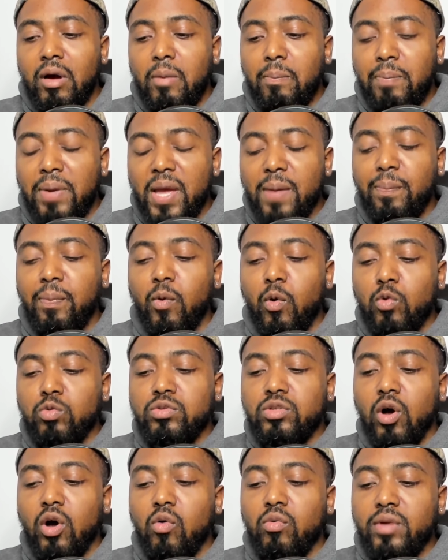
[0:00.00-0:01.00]
people
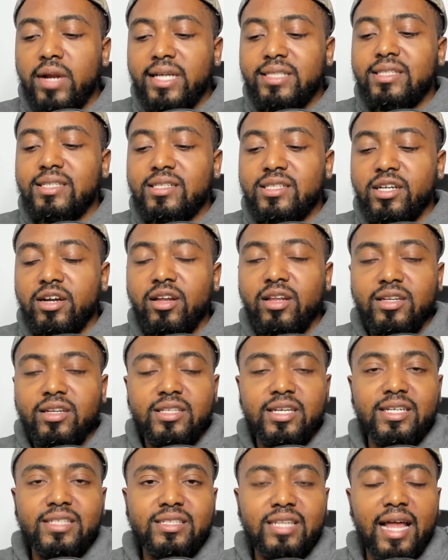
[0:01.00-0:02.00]
don't necessarily
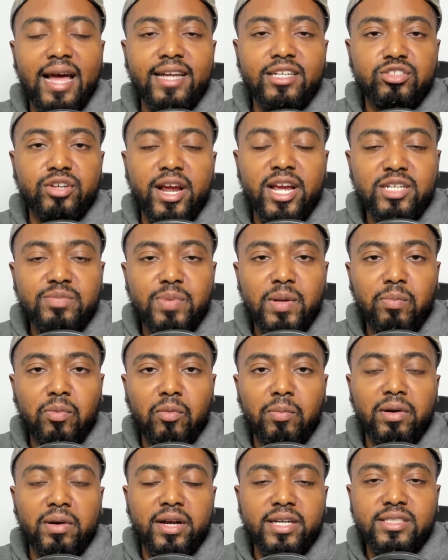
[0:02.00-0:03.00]
dislike trans people
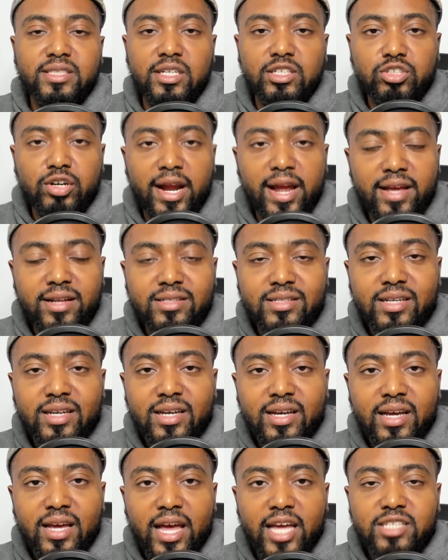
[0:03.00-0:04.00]
because they're trans,
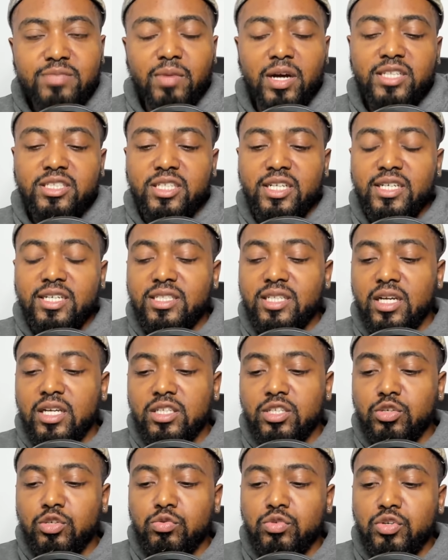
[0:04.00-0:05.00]
as much as
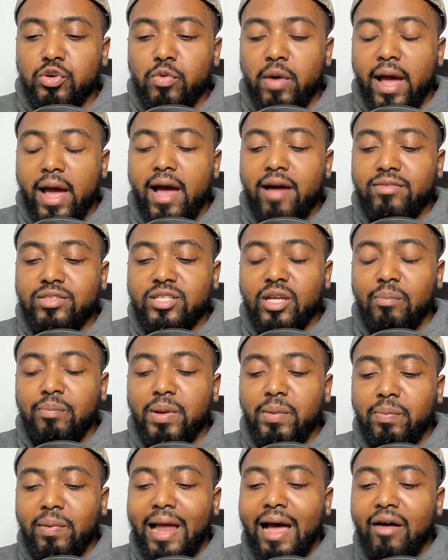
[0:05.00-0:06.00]
you do have some
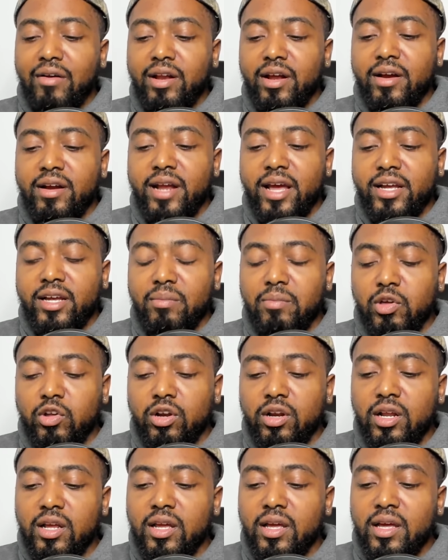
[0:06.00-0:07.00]
people out there in that
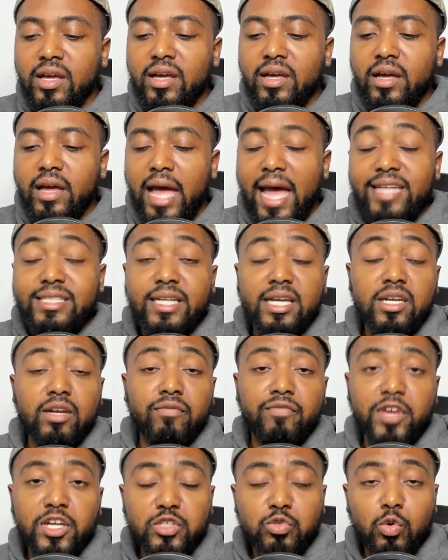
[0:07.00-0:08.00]
community as
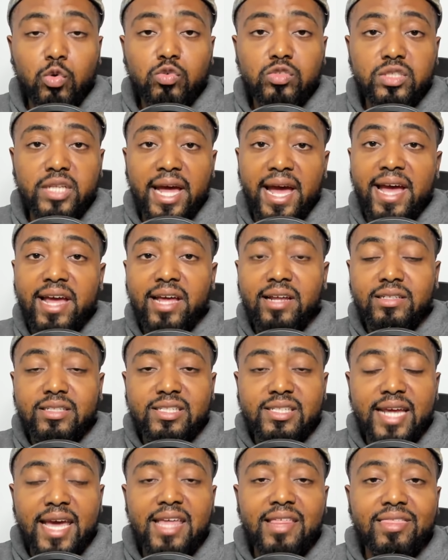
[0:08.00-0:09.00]
individuals that
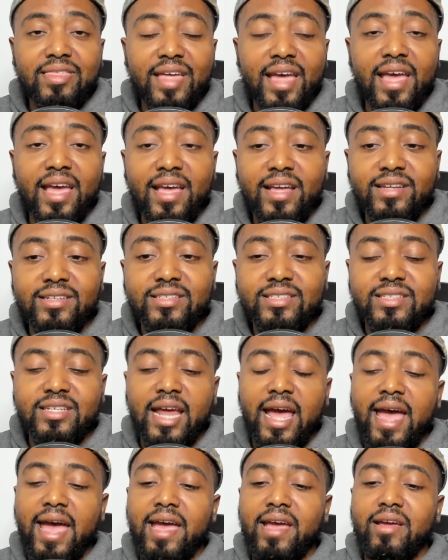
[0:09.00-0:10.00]
say things
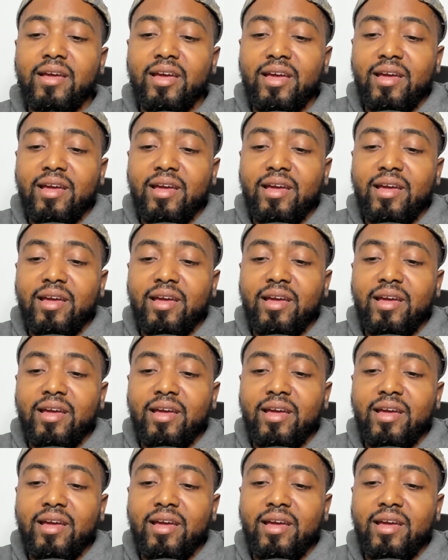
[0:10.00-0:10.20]
that